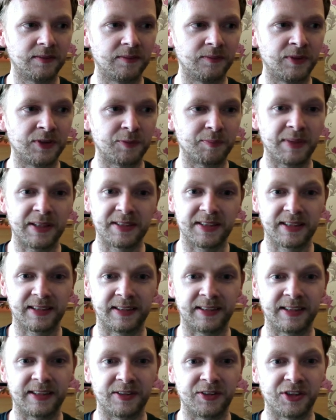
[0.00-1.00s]
which
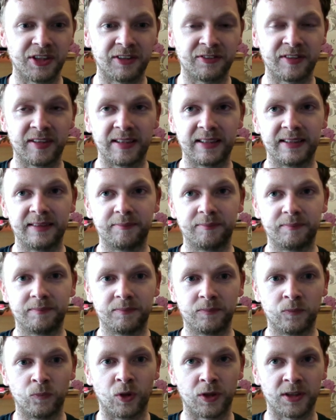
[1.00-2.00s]
basically you can generate
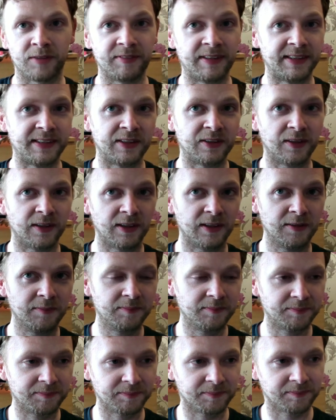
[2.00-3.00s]
one of any colour.
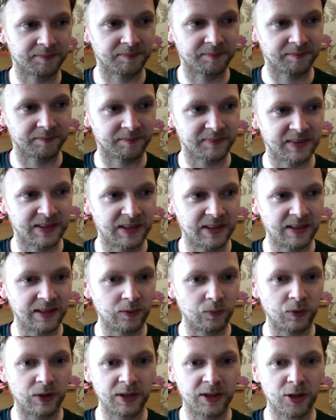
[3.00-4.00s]

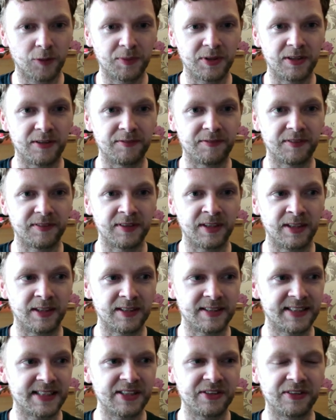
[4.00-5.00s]
1 copy
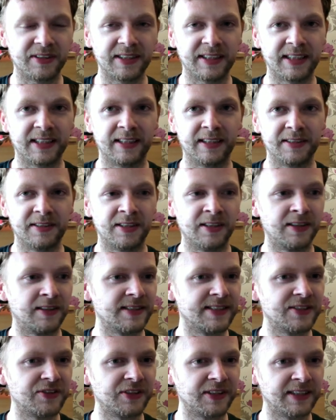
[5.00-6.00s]
of Secret
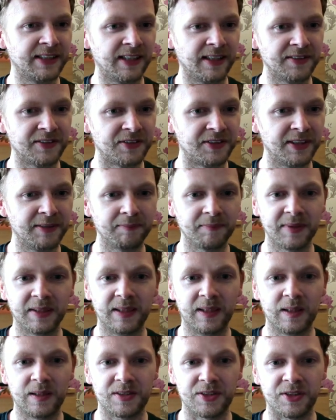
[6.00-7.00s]
Garden, yep.
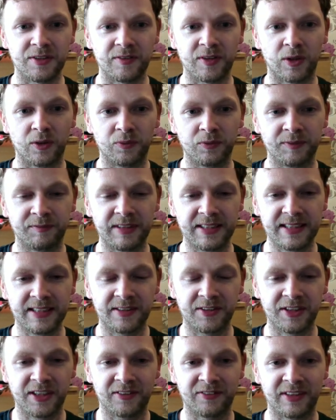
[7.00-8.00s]
So you've got, this
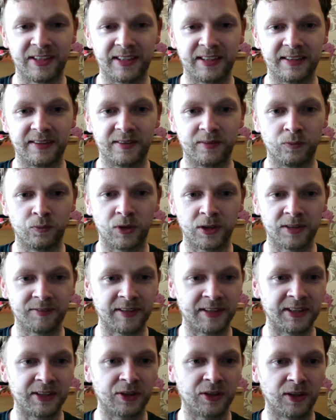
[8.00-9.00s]
can generate one of
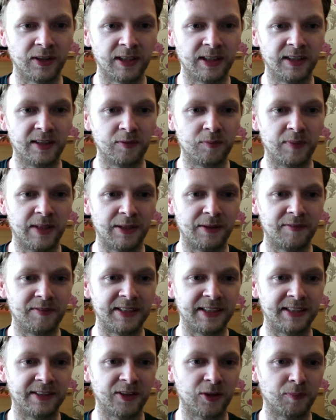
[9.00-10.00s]
any colour. However,
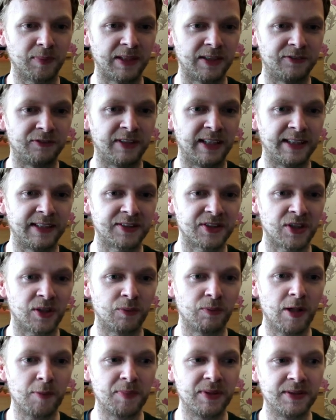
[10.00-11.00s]
you cannot play relics or
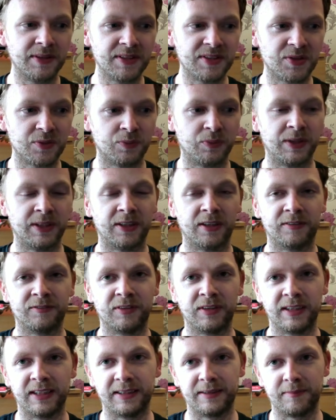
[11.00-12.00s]
weapons. We're not
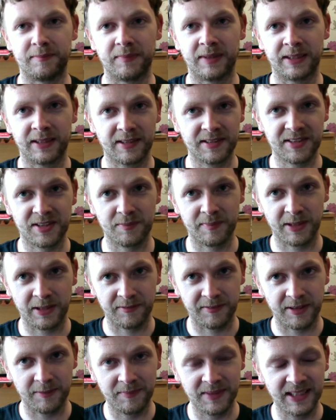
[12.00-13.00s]
really asked
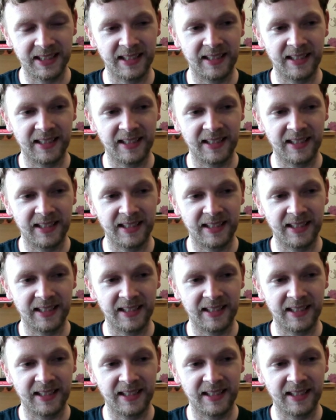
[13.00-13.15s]
about them,